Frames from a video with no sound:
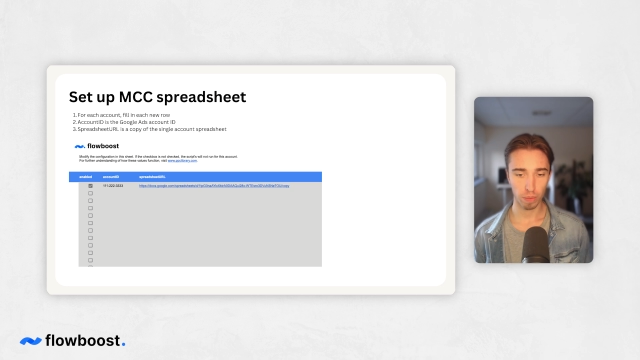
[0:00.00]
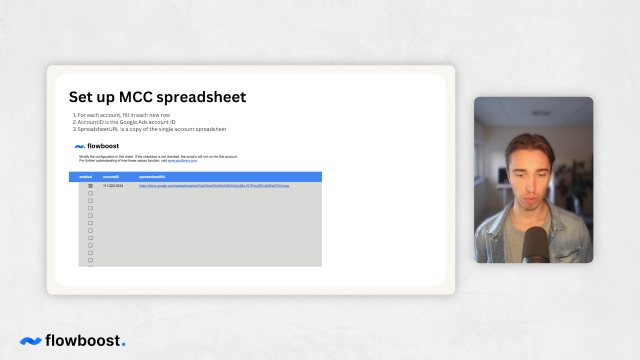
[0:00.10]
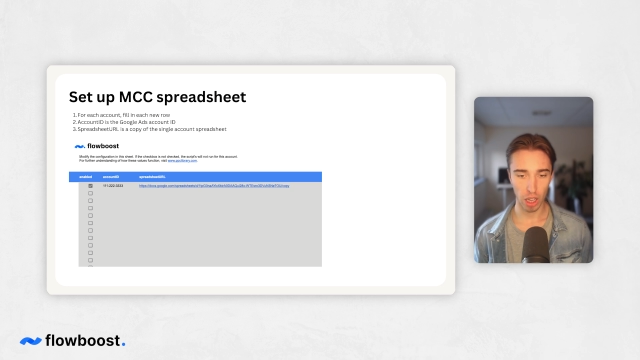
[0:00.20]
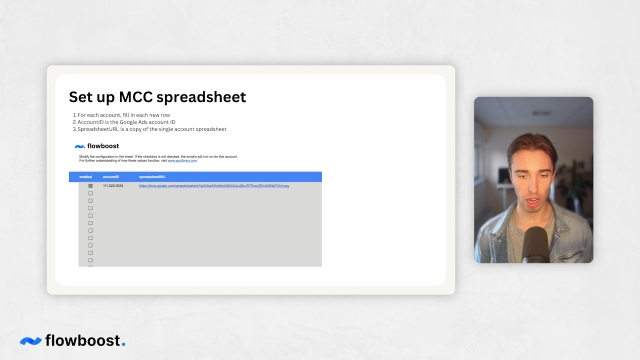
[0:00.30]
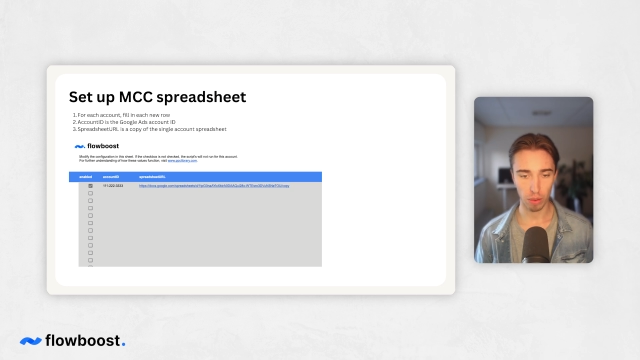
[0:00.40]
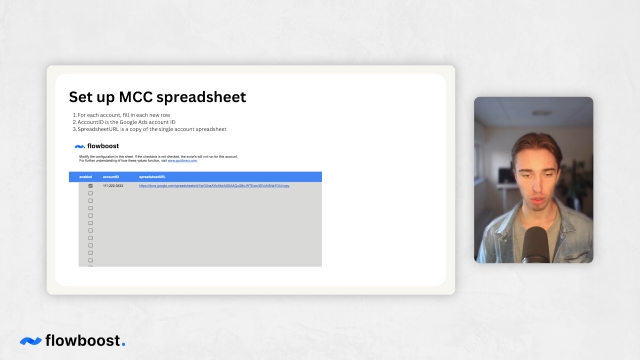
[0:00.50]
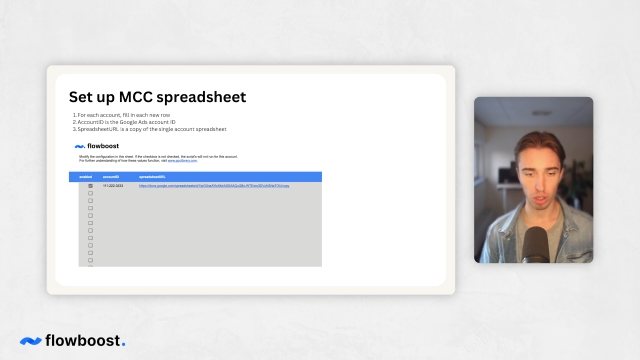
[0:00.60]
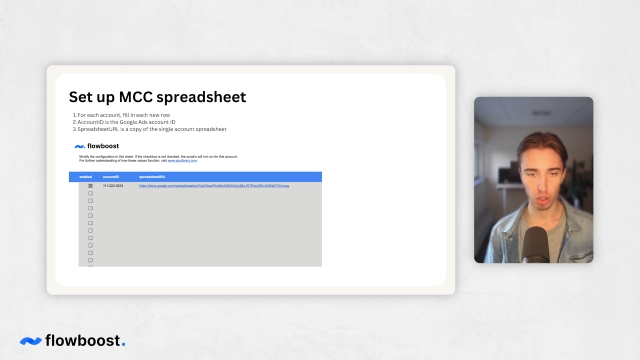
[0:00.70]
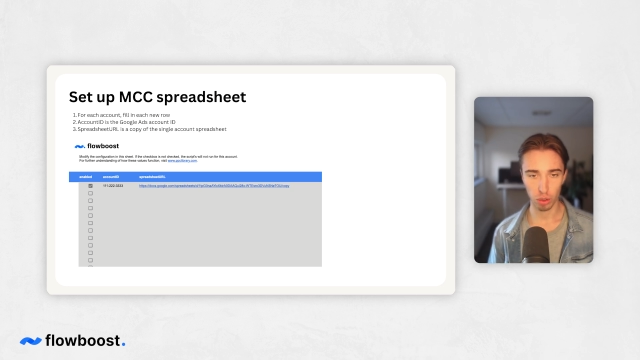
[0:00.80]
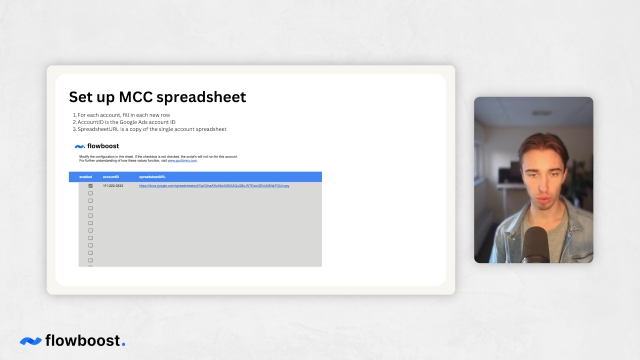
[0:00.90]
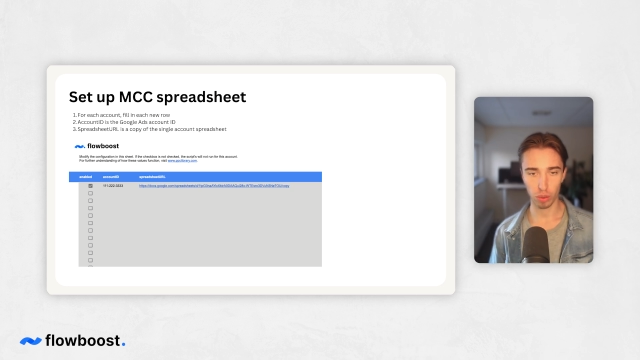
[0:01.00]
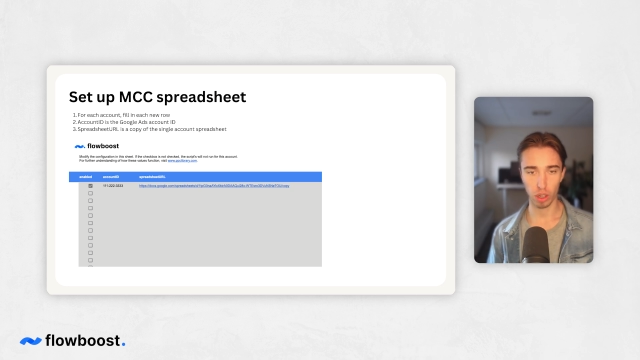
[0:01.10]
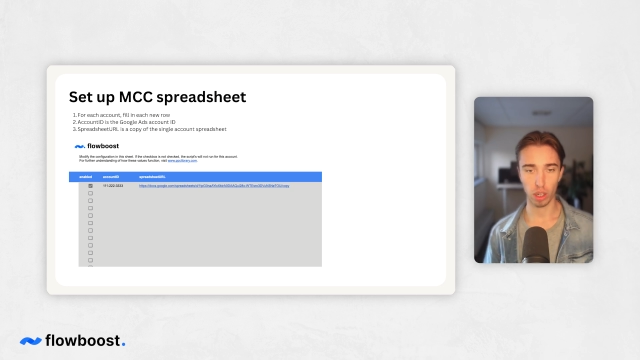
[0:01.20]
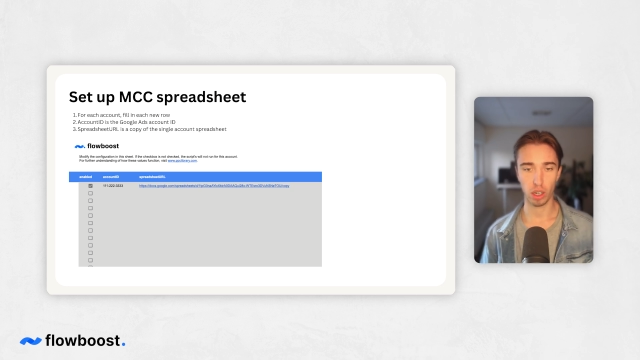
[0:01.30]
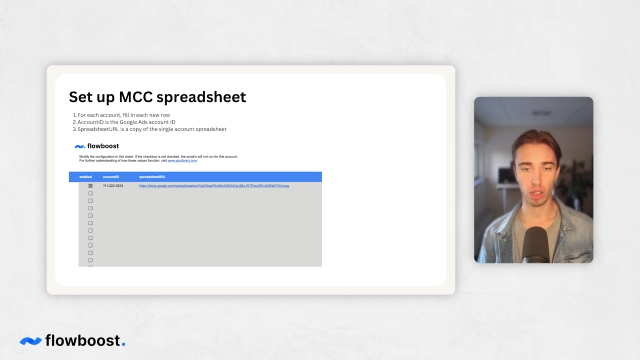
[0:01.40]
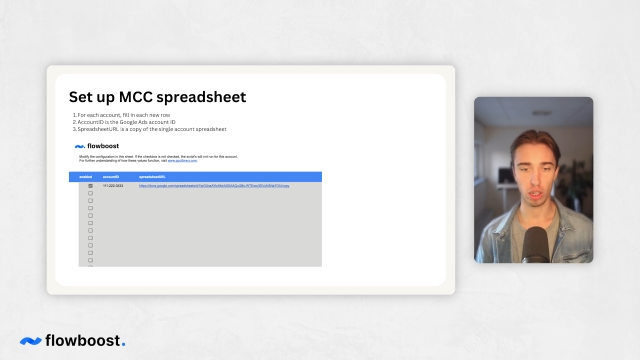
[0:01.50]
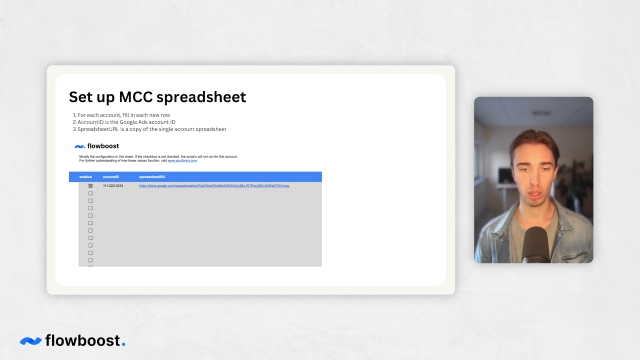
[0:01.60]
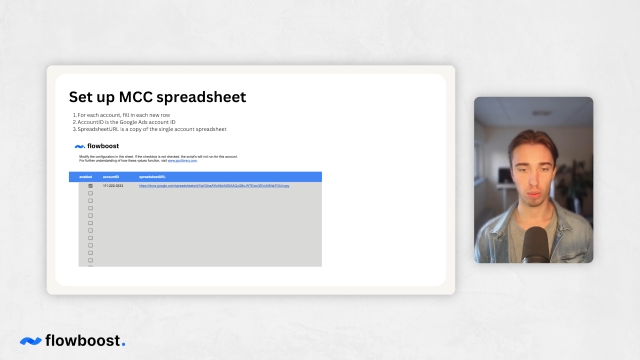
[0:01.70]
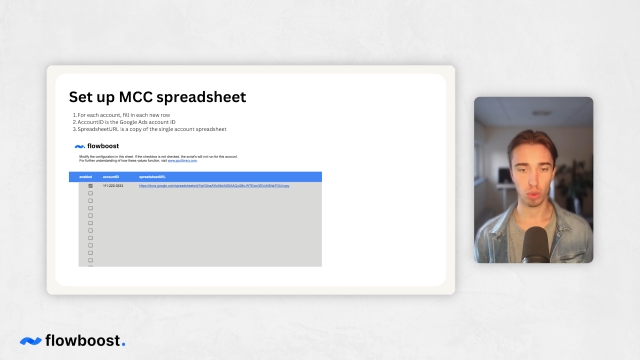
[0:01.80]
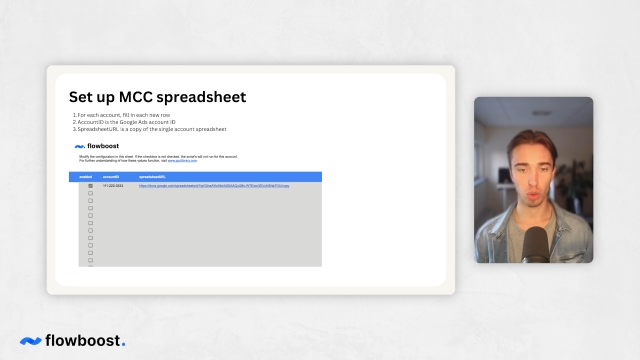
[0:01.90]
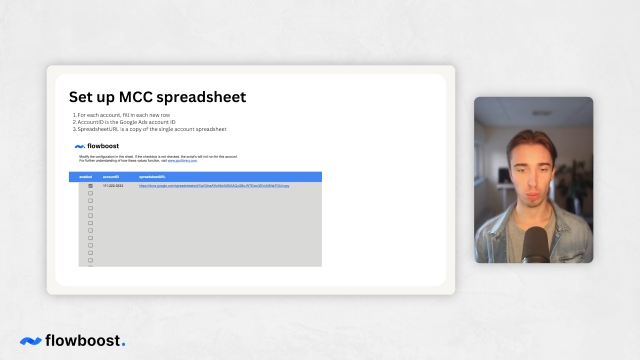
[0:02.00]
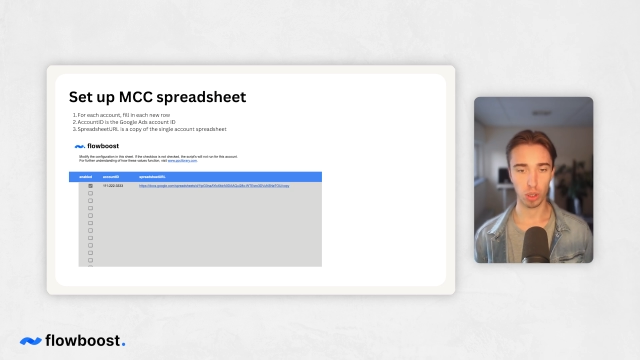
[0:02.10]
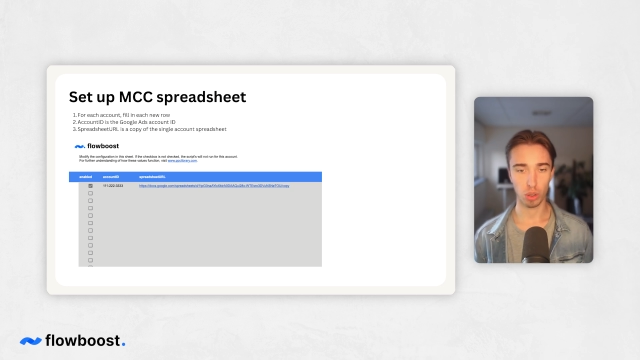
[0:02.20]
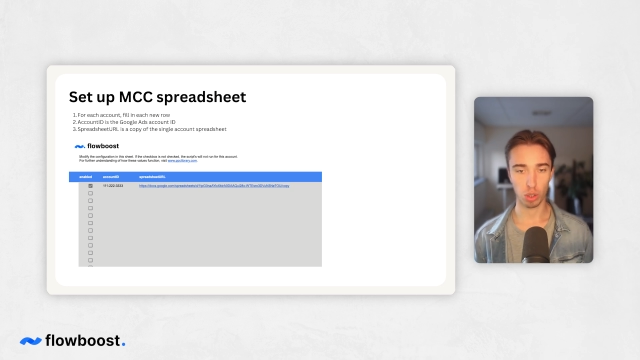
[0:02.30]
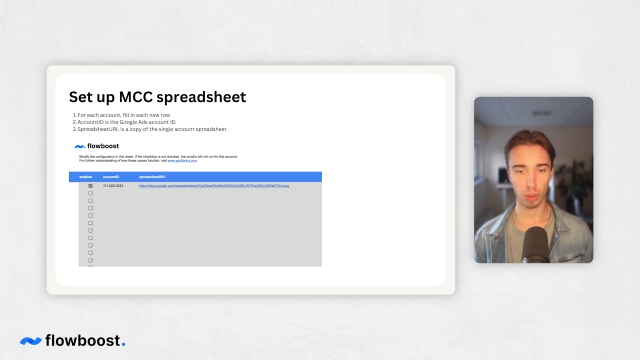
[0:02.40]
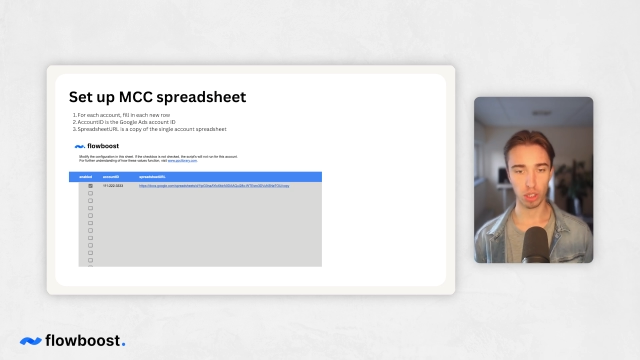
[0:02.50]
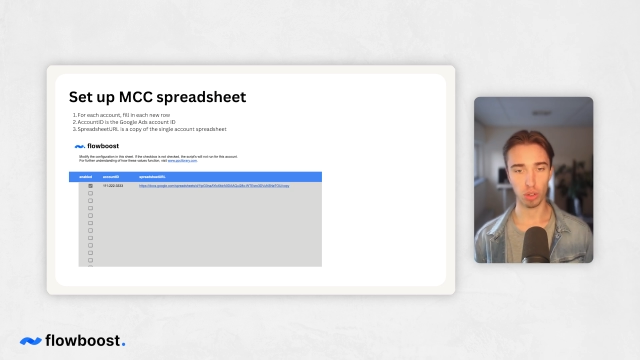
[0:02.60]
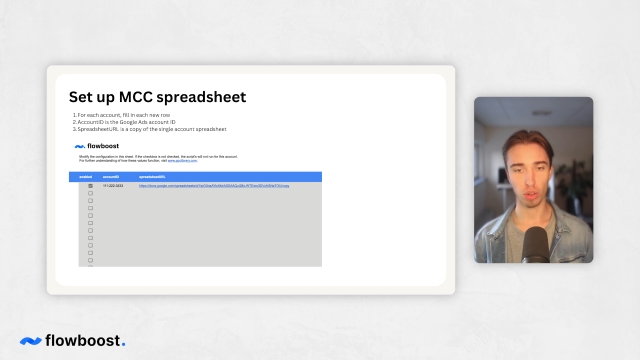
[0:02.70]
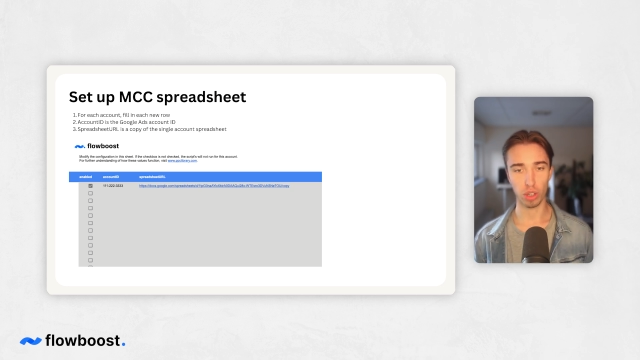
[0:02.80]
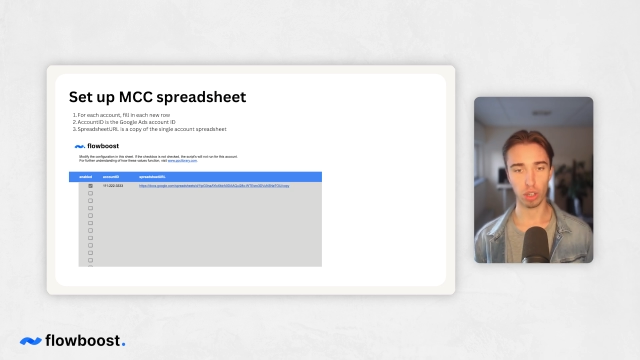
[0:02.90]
Yeah, after you've copied your spreadsheet URL,